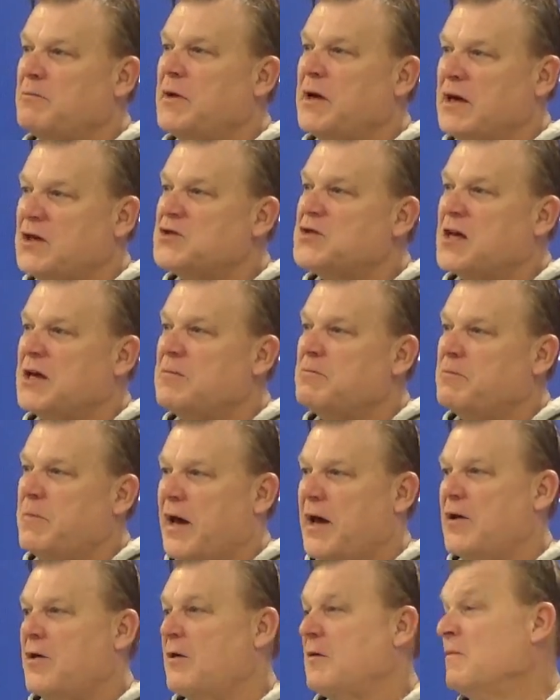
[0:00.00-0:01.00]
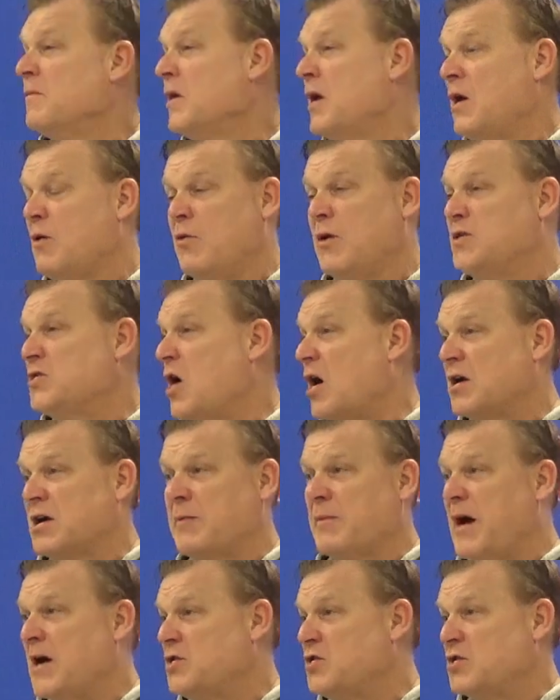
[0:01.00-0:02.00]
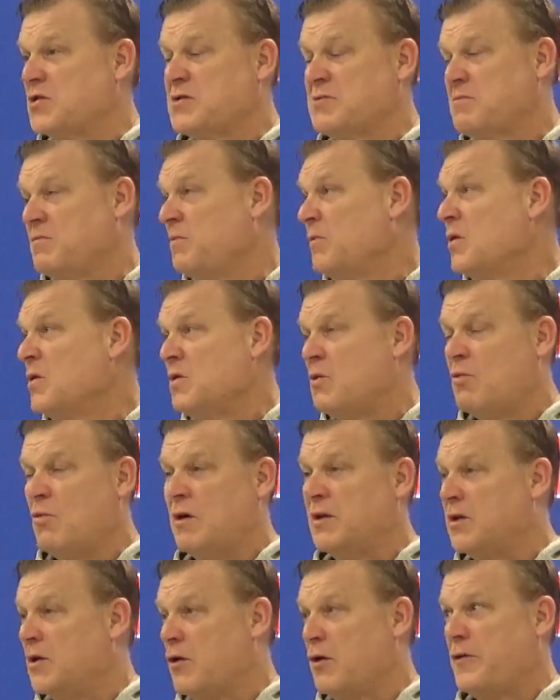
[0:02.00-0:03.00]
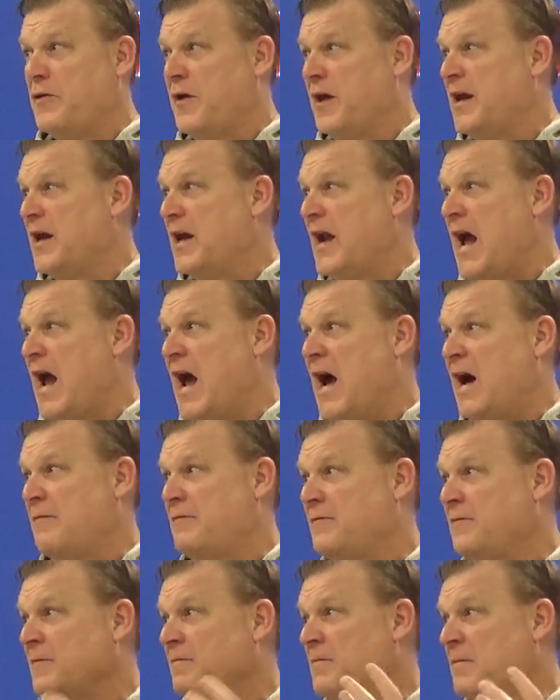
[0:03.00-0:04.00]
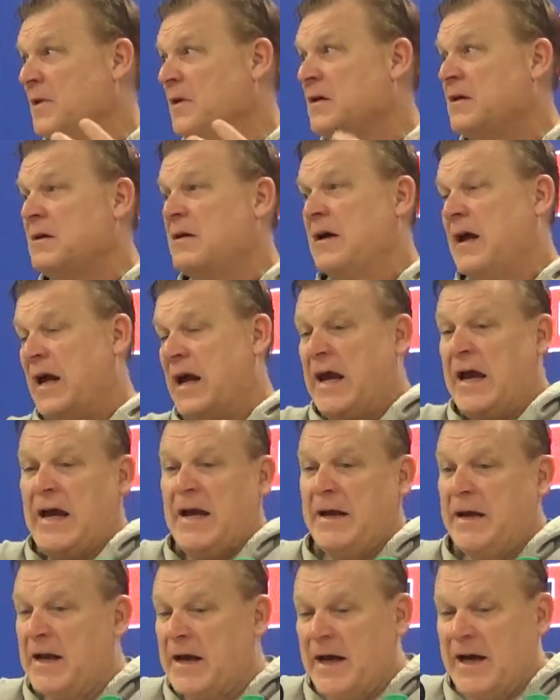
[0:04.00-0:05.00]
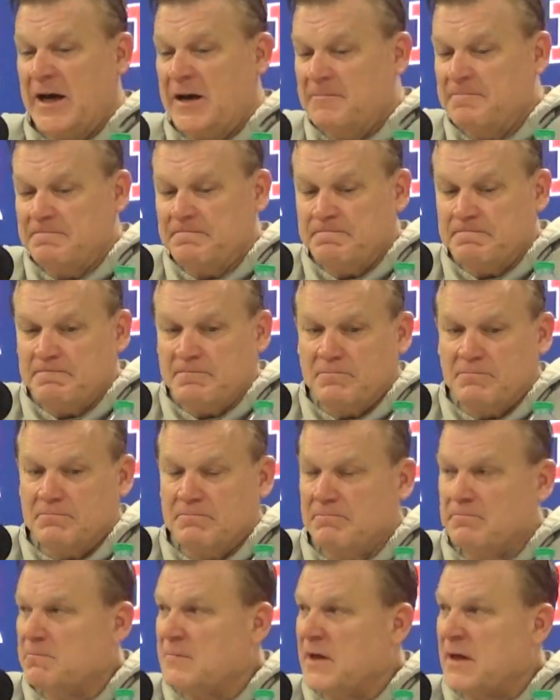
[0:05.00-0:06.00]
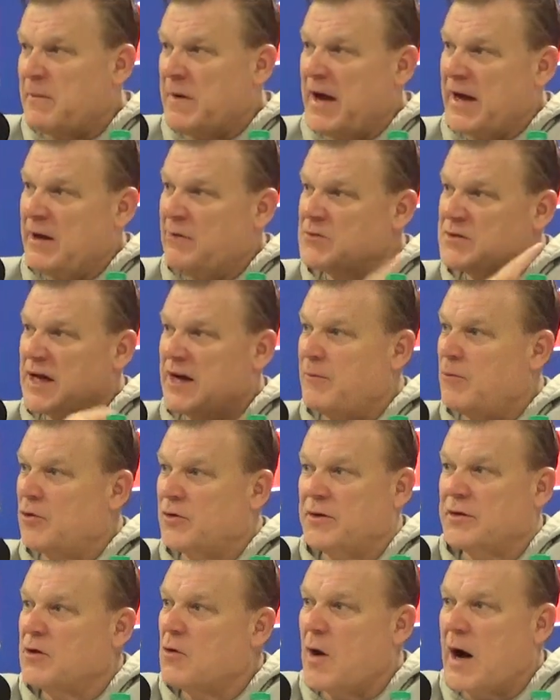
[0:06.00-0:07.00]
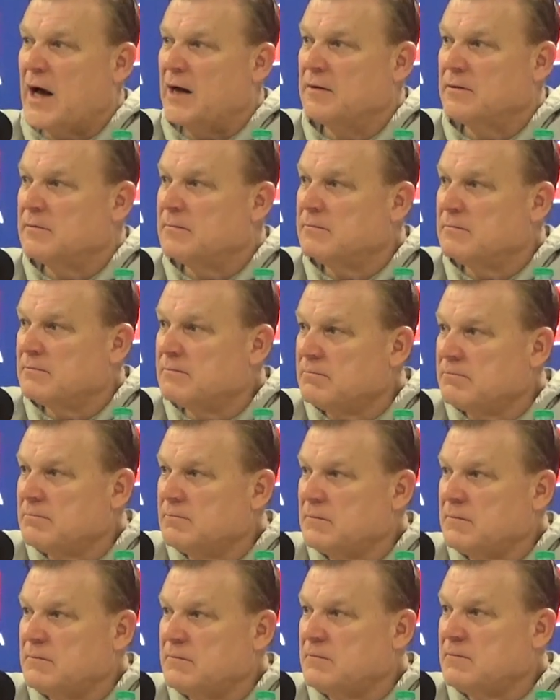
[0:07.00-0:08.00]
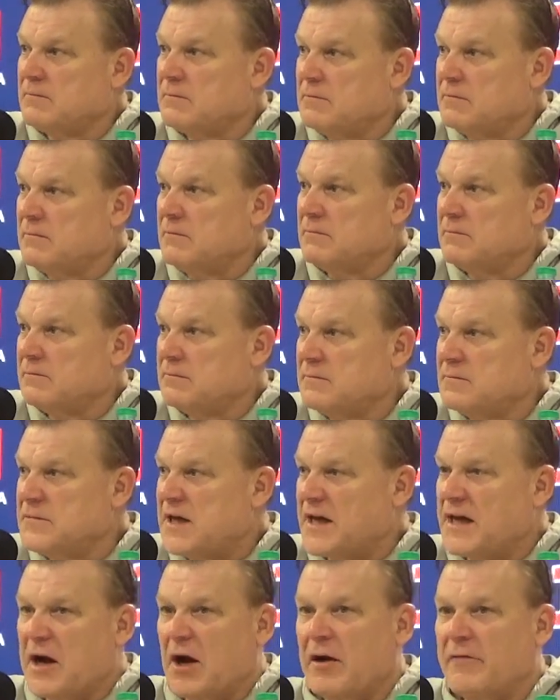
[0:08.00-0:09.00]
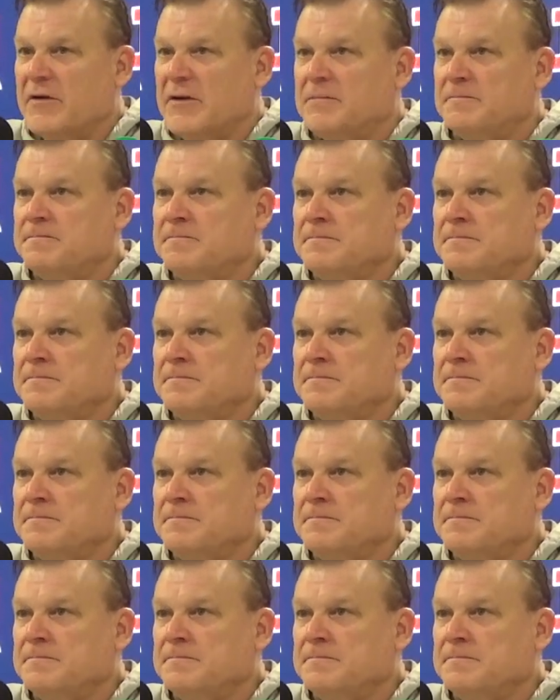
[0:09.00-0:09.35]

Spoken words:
He's getting better. And we talked about just one little thing at half, and he was able to go out and take care of it.